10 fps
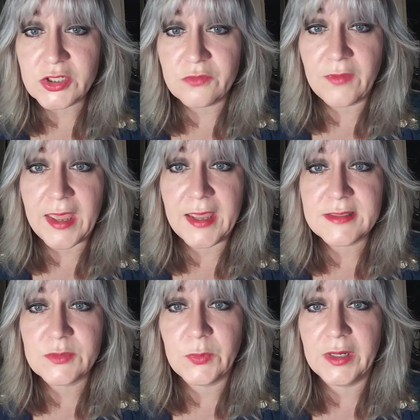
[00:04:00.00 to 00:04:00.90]

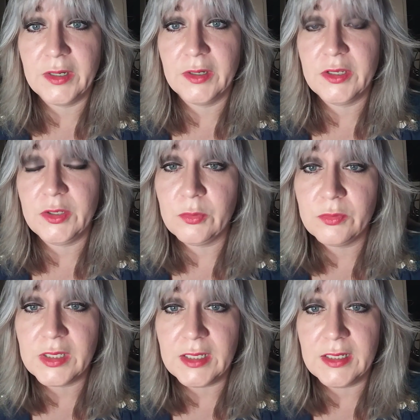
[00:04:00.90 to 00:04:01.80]
fasts where
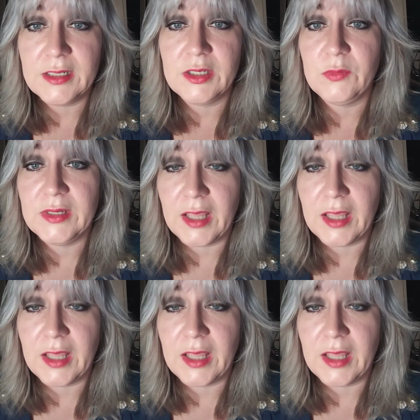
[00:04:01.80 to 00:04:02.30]
you eat